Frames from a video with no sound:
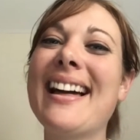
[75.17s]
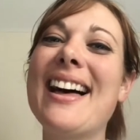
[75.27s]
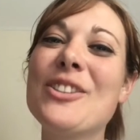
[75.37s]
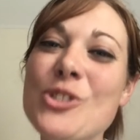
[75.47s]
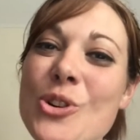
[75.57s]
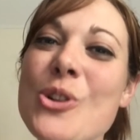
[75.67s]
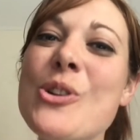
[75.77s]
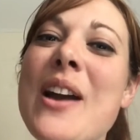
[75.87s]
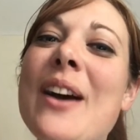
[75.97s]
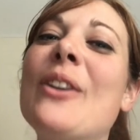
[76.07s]
I'll show you
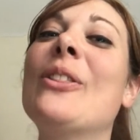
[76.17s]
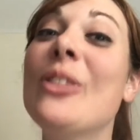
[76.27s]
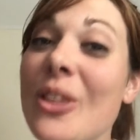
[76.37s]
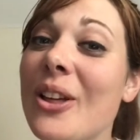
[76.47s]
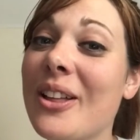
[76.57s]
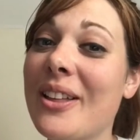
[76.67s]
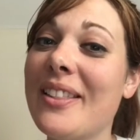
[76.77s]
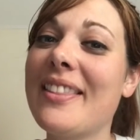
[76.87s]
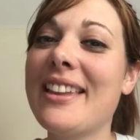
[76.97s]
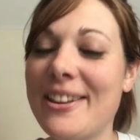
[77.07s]
how to look
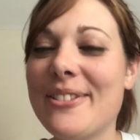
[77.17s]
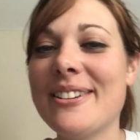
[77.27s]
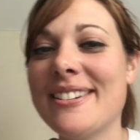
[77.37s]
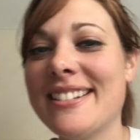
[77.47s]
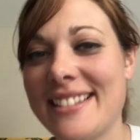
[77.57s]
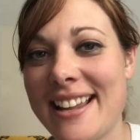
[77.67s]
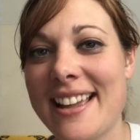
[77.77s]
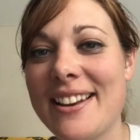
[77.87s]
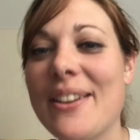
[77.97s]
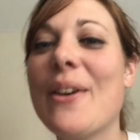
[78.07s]
like you
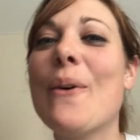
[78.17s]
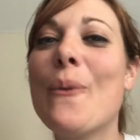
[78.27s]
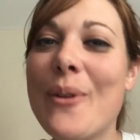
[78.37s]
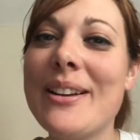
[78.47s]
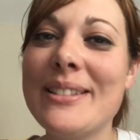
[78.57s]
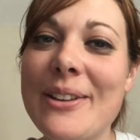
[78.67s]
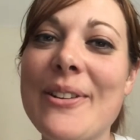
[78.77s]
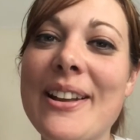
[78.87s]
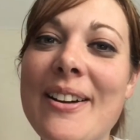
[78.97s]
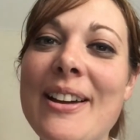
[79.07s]
understand what is
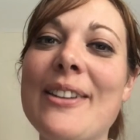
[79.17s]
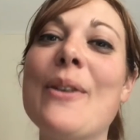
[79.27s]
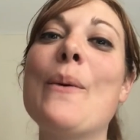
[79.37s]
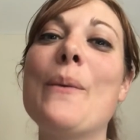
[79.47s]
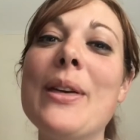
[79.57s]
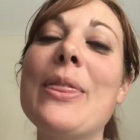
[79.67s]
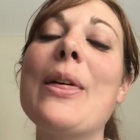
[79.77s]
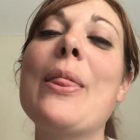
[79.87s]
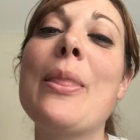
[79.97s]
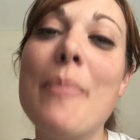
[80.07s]
going on
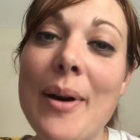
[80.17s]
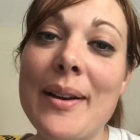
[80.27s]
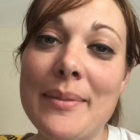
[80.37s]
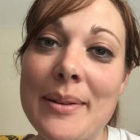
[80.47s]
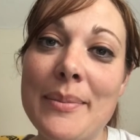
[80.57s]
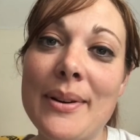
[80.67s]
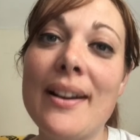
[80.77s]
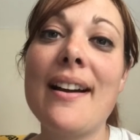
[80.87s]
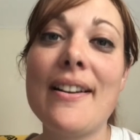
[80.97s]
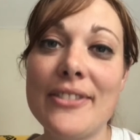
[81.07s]
with the bottom number
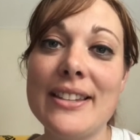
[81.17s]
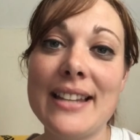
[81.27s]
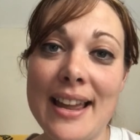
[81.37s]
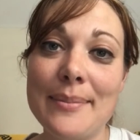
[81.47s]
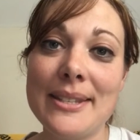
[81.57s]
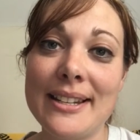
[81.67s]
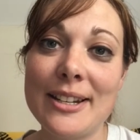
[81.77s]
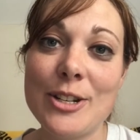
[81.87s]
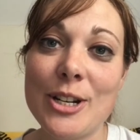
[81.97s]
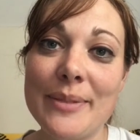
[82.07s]
of the time
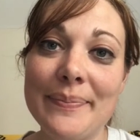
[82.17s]
signature.